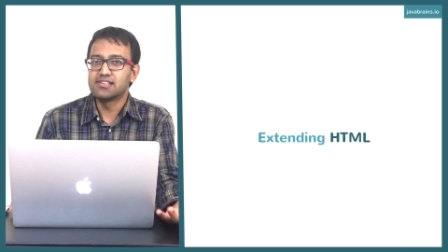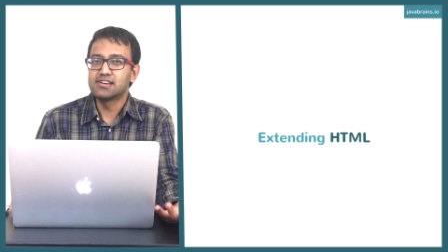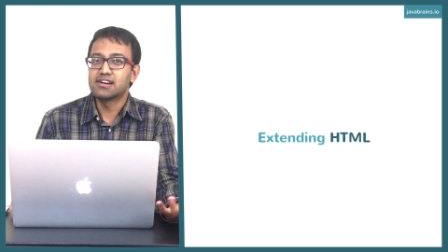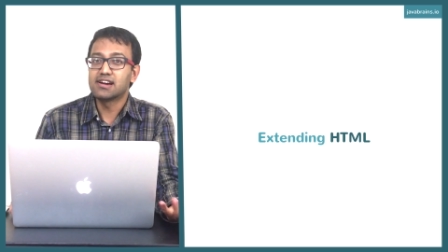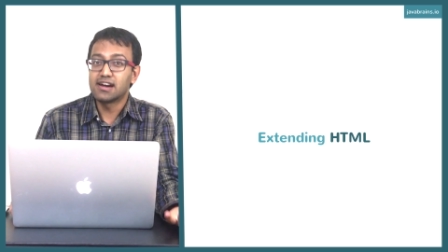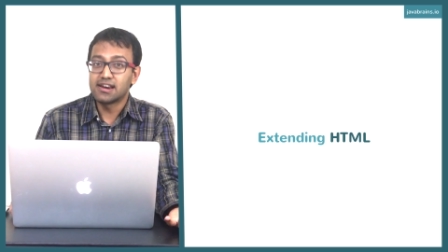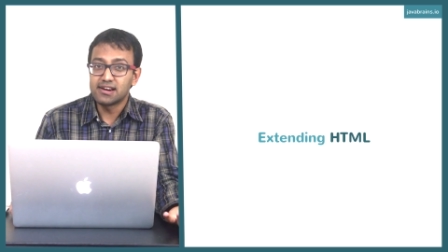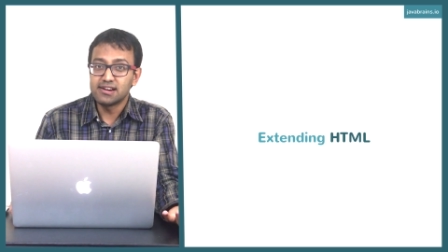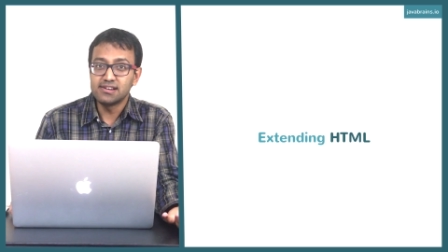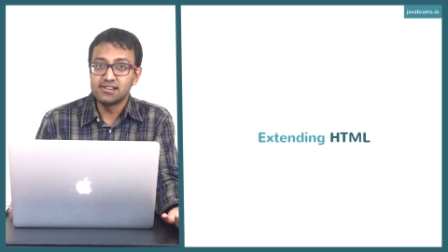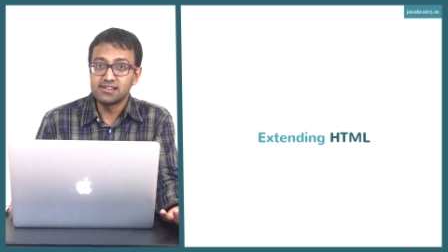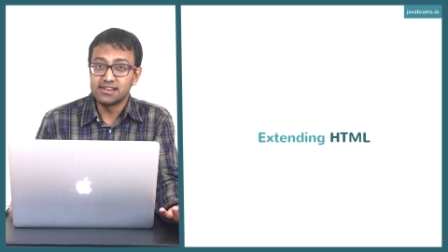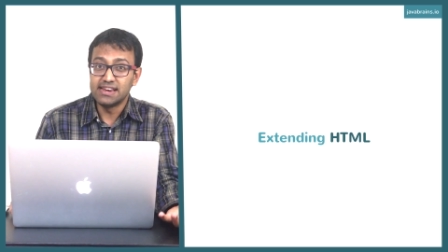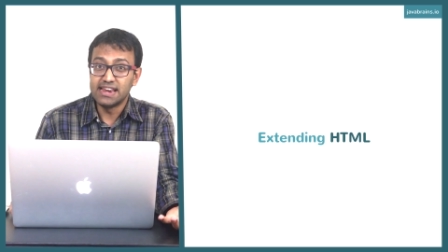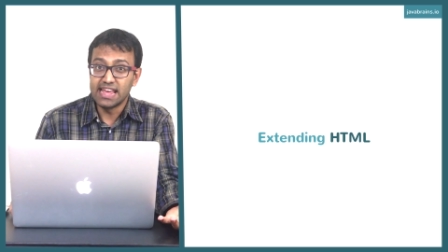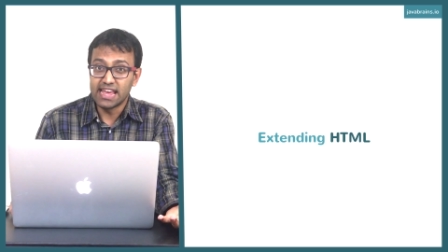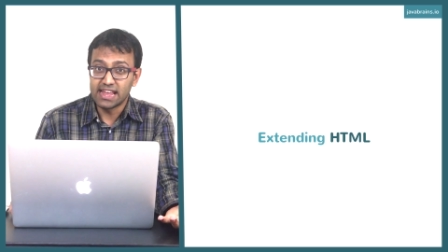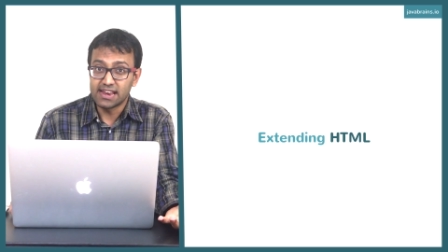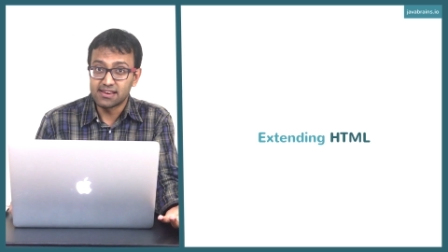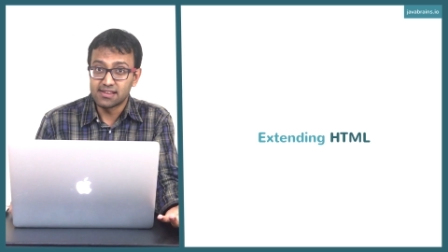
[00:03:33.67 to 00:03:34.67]
The current
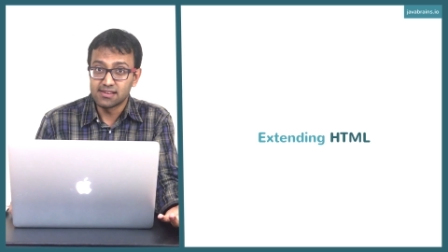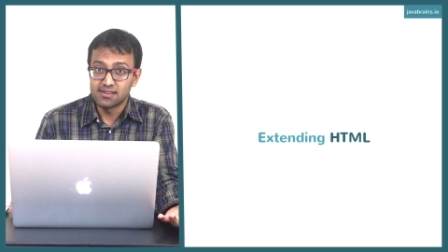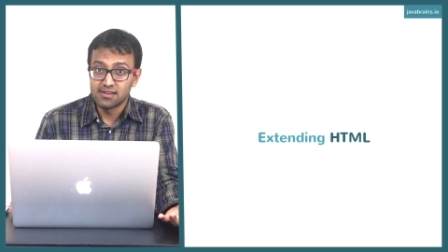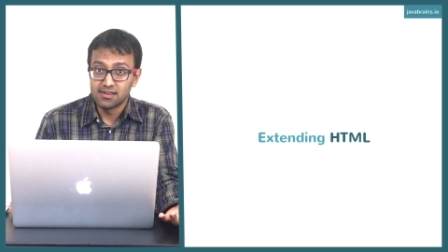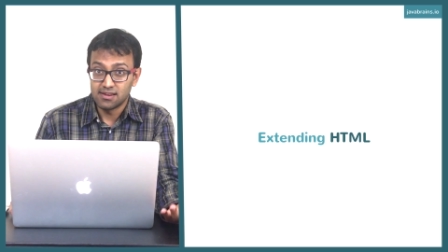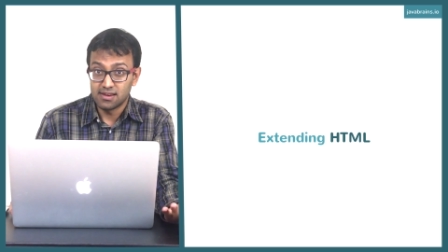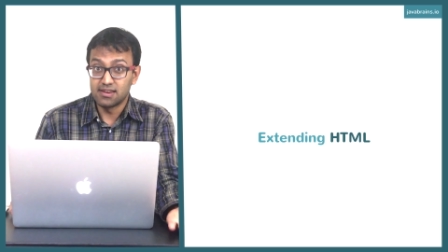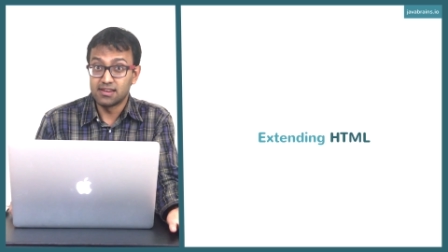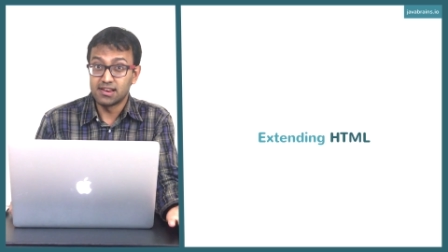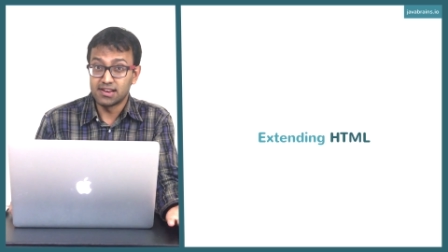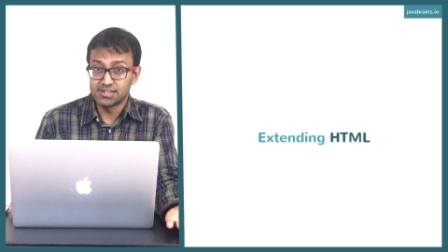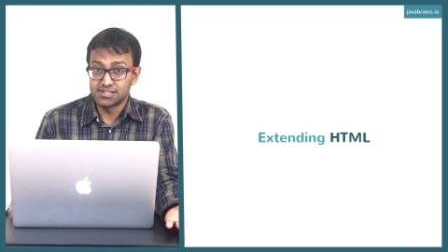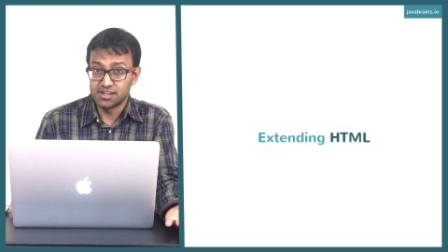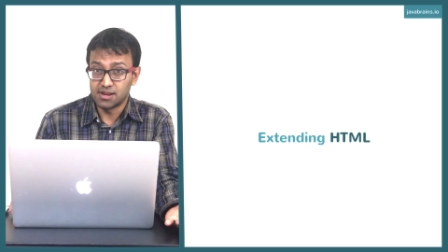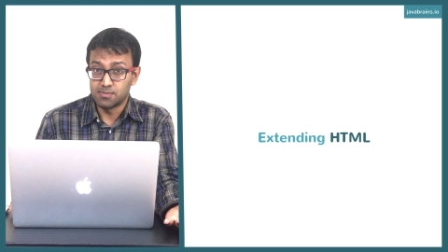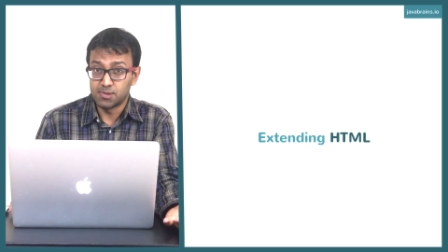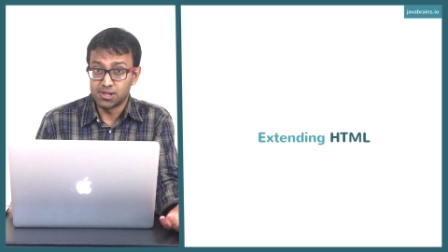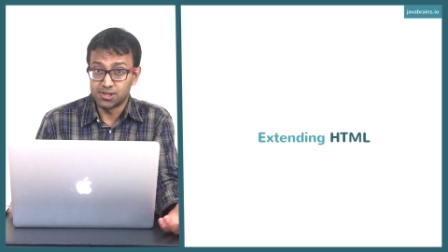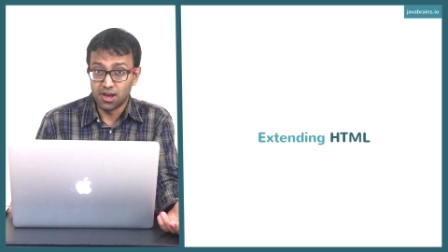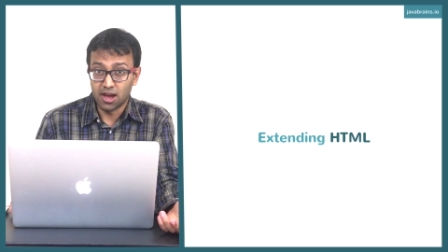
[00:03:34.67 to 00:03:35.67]
date in an
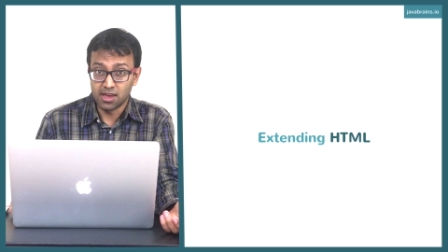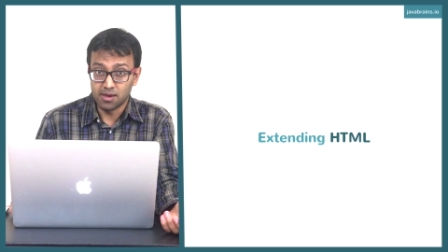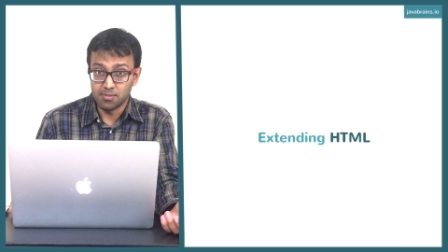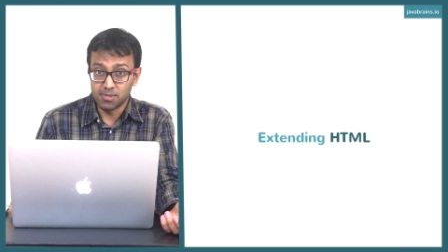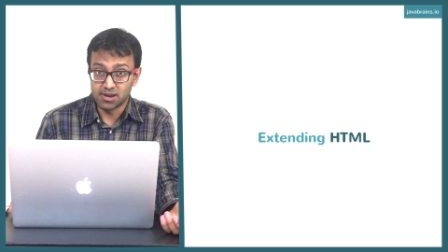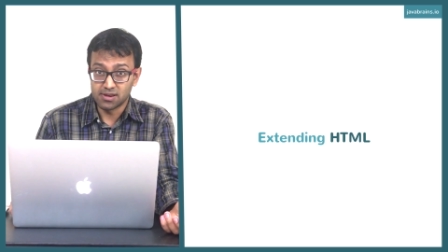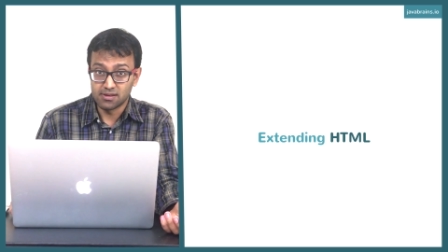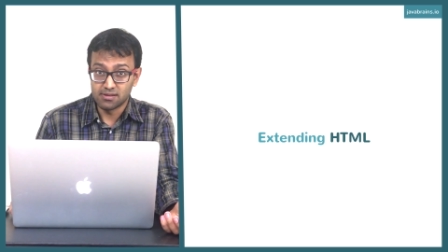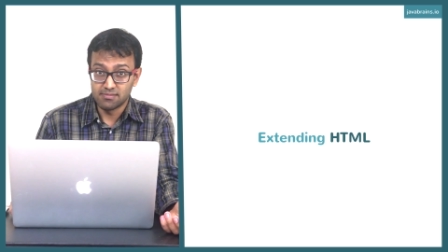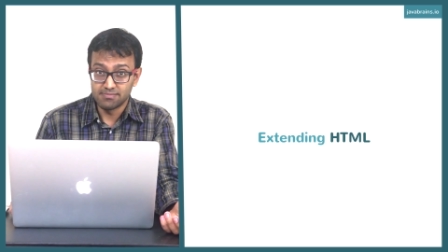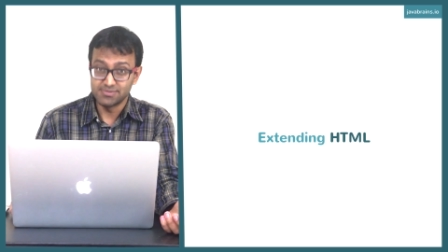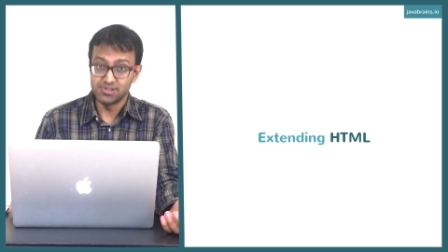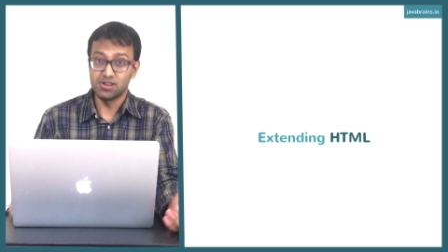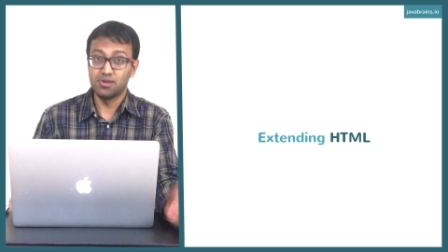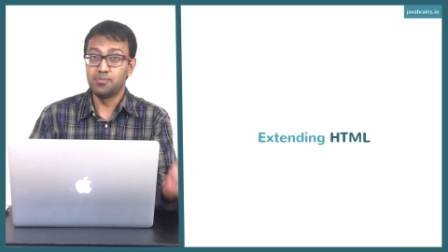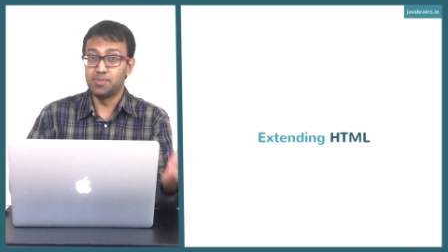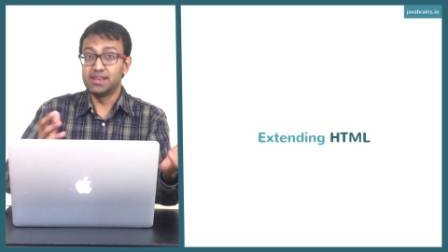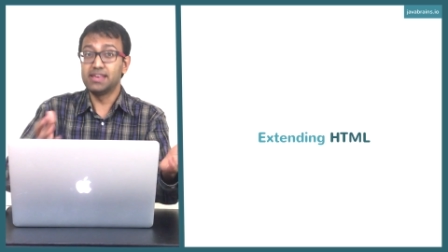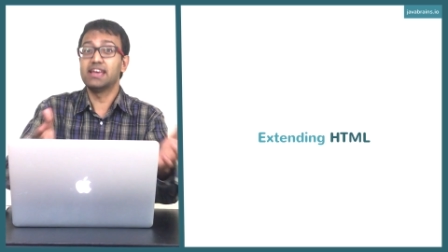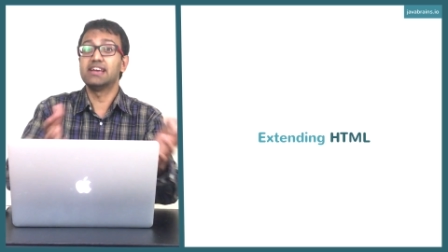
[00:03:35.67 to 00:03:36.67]
HTML document. So
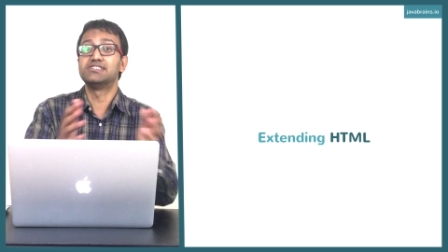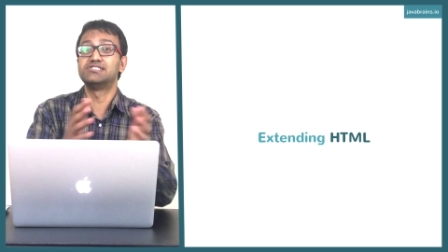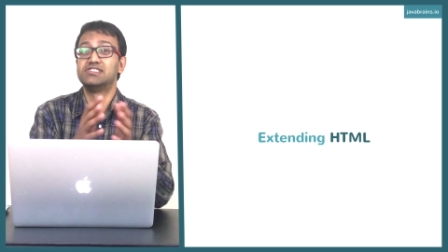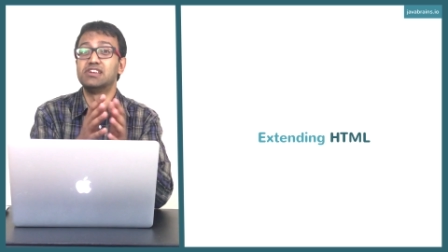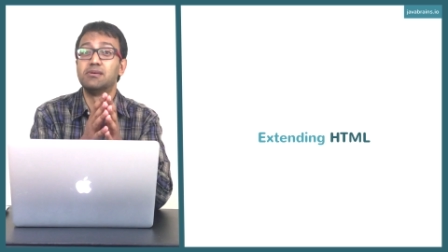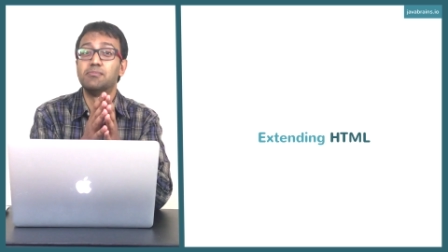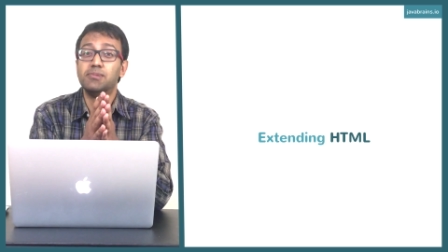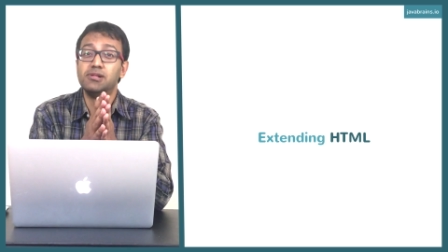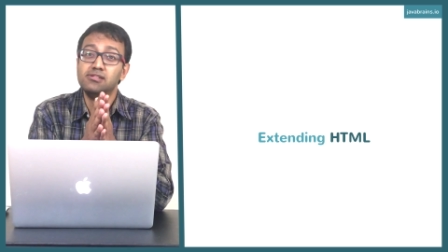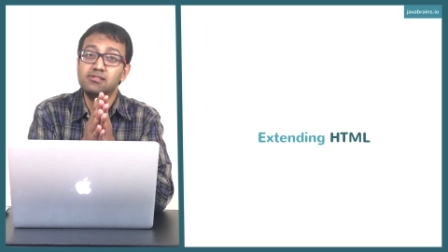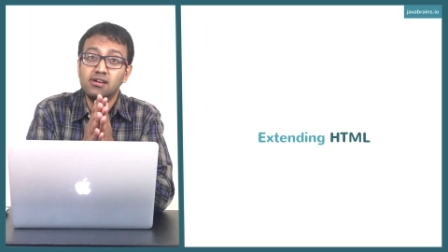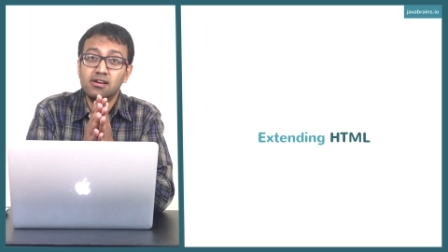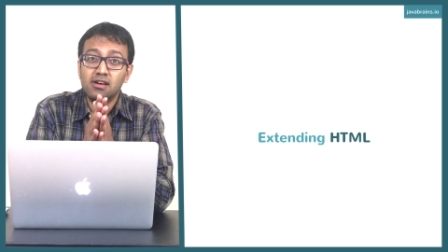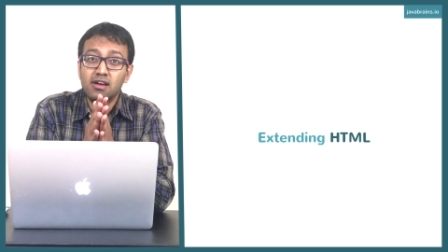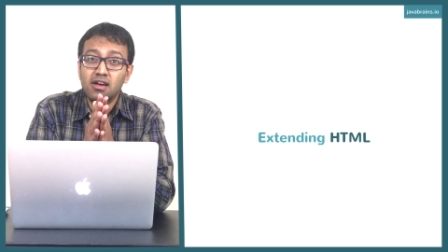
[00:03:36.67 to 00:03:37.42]
you're building HTML.